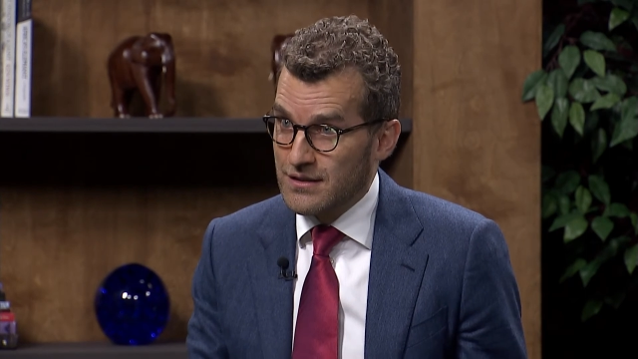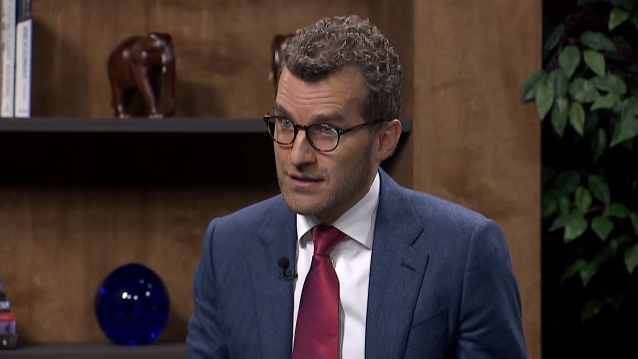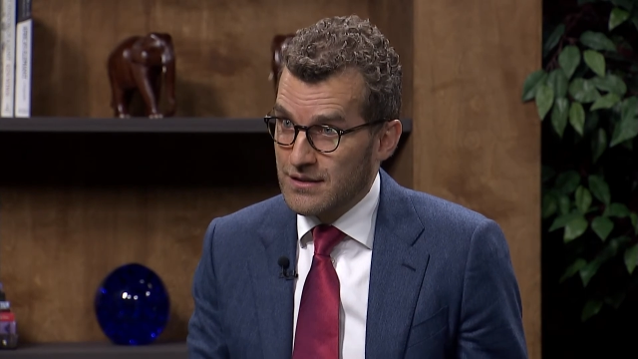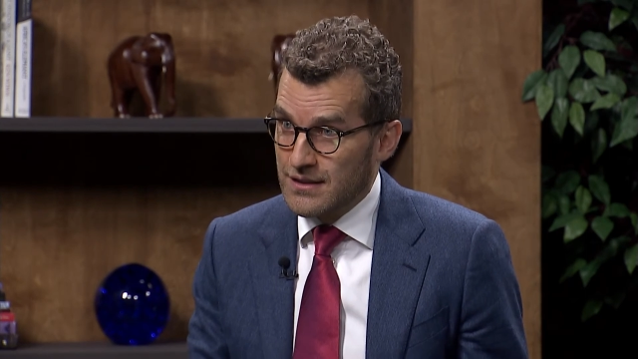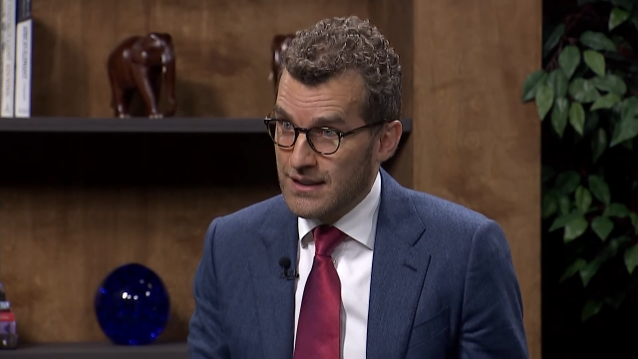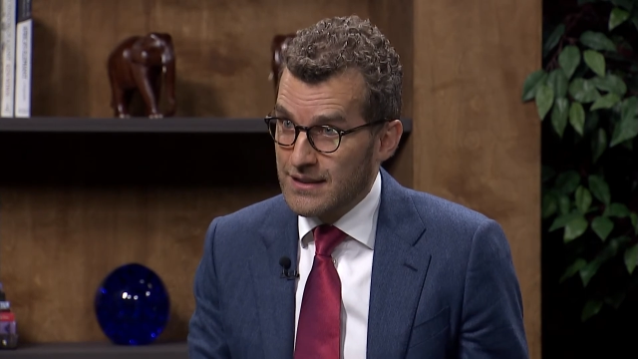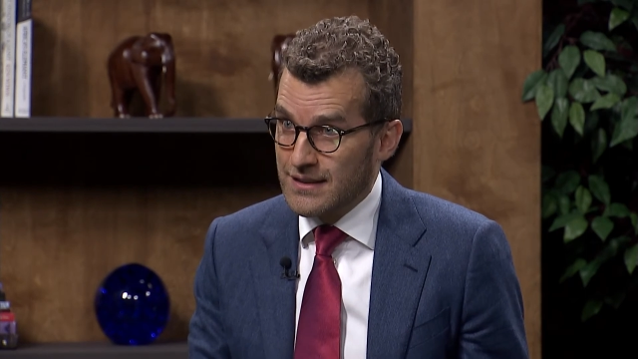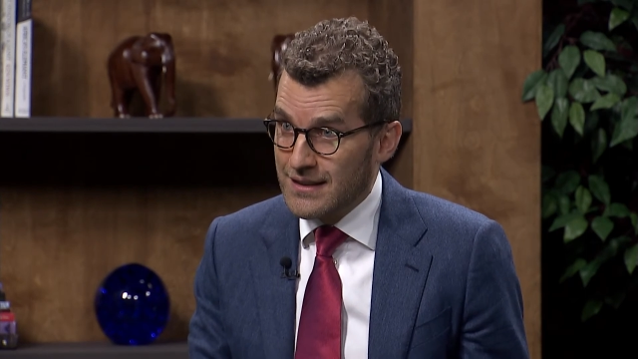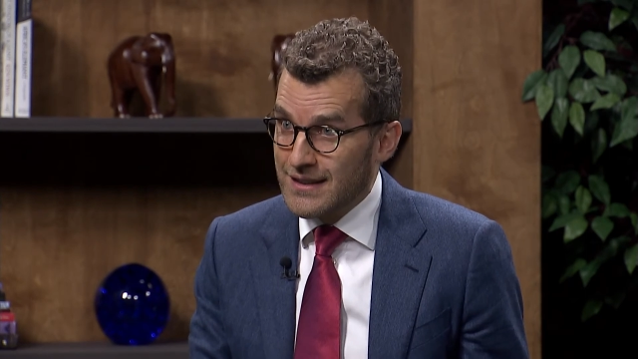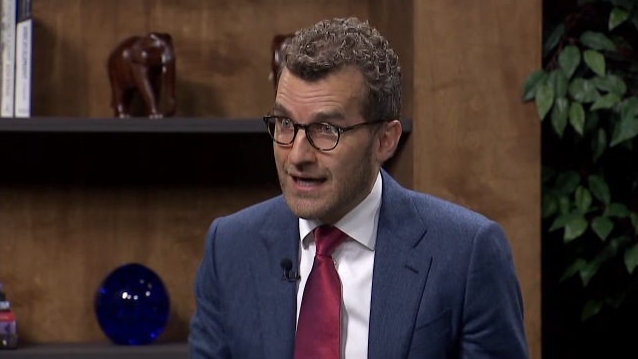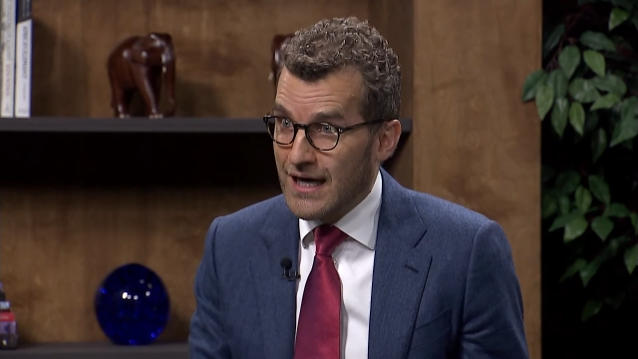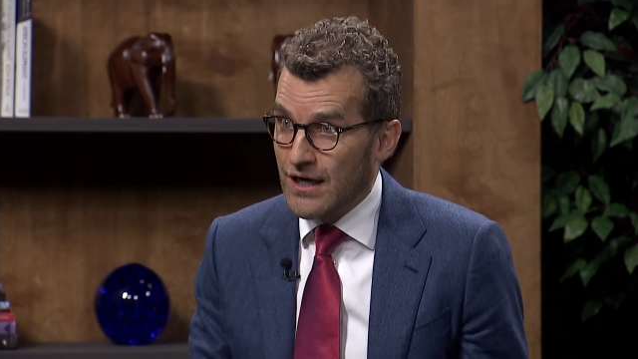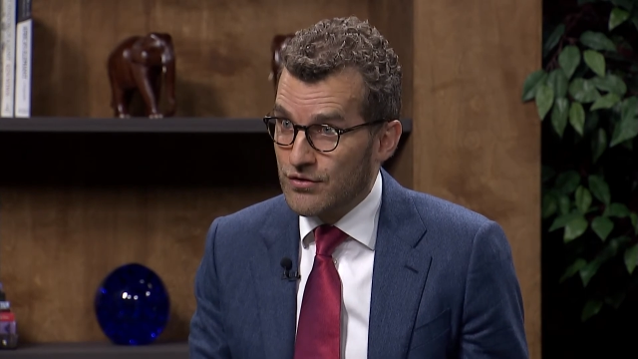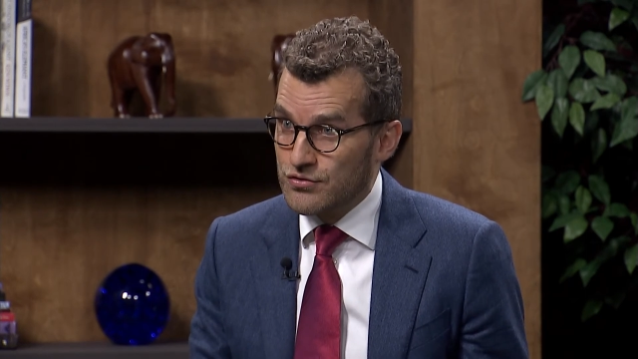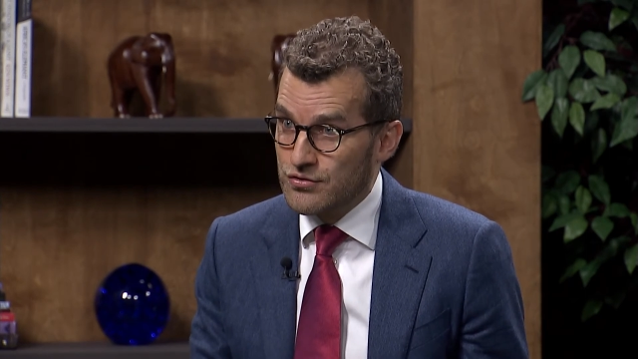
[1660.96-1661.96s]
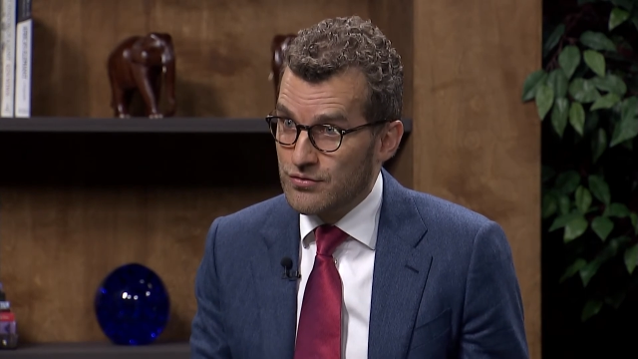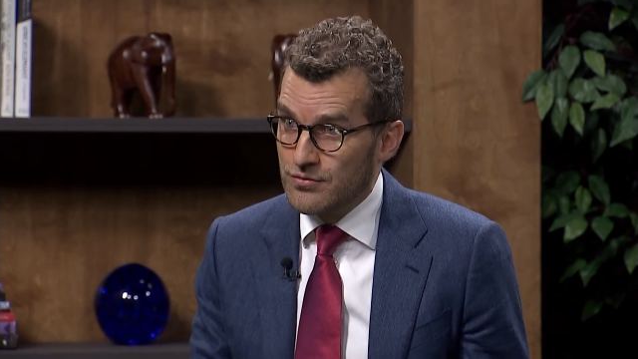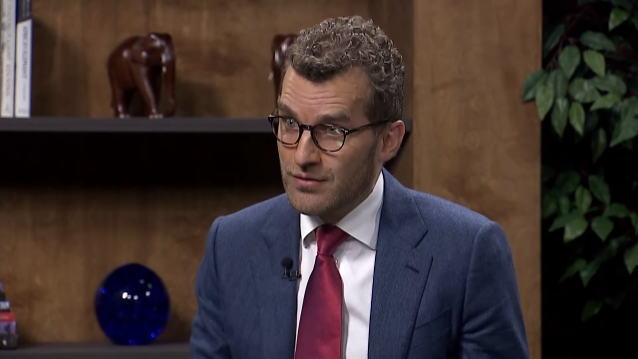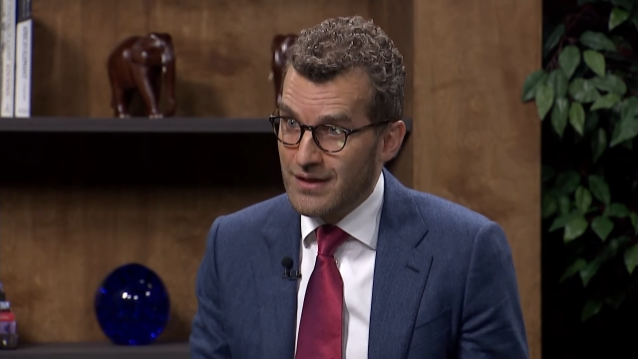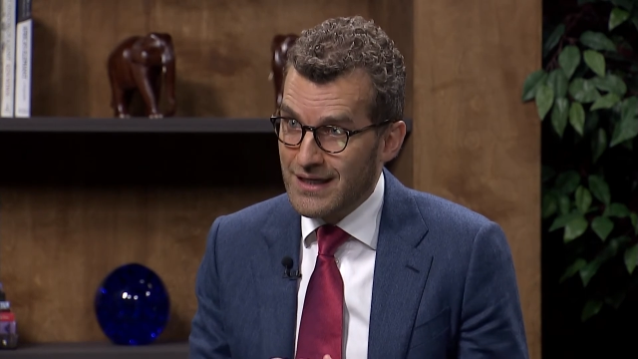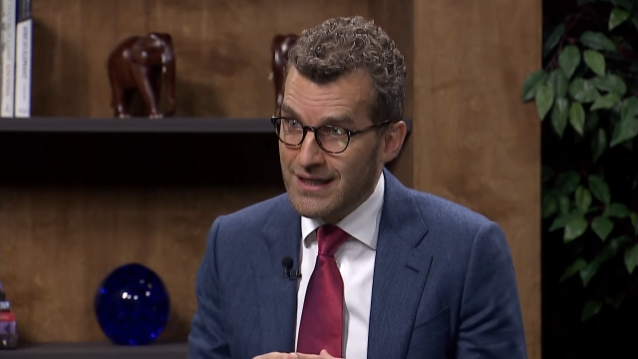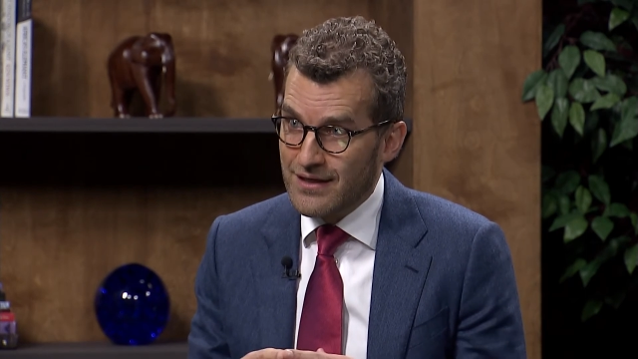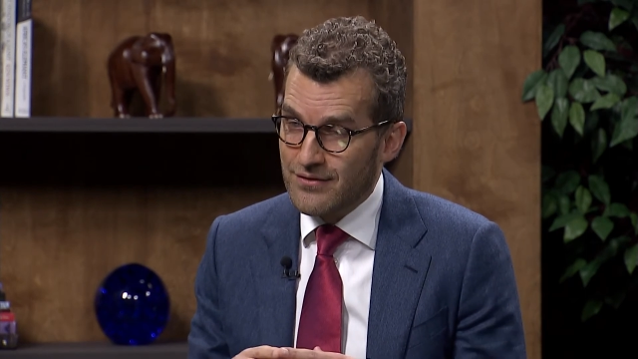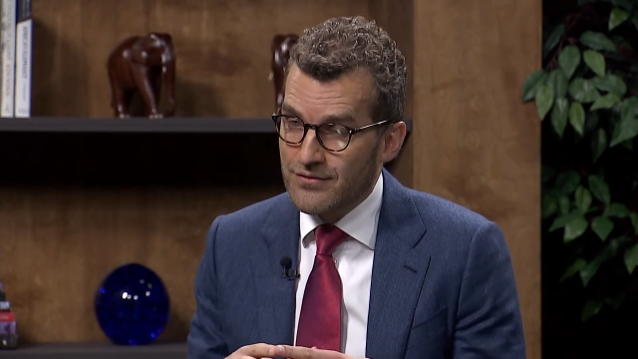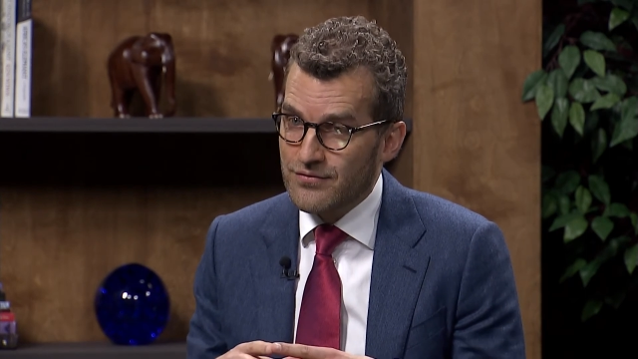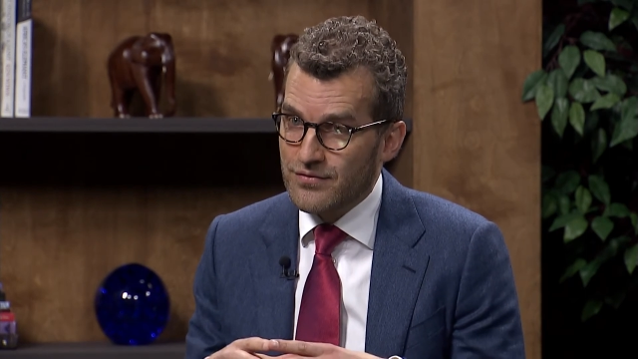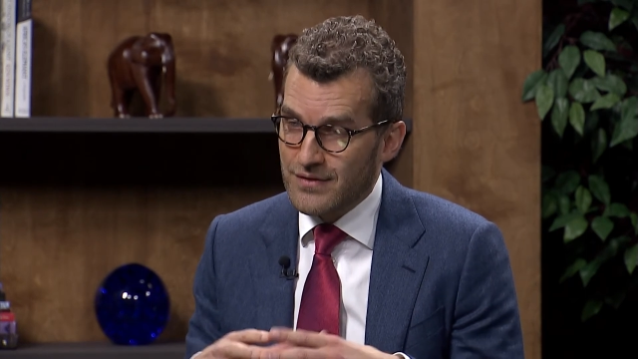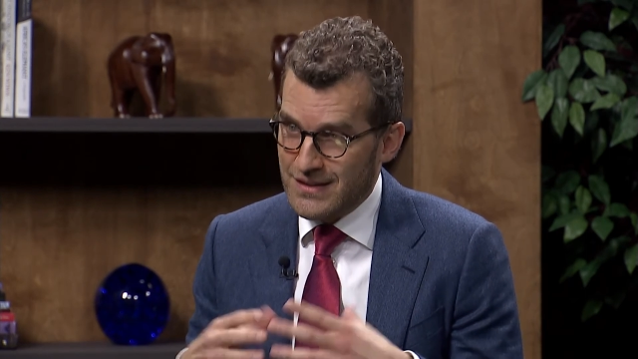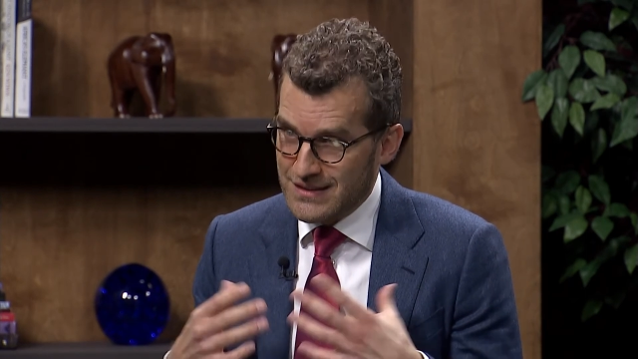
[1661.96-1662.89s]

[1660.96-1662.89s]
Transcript: Right. In, in how to live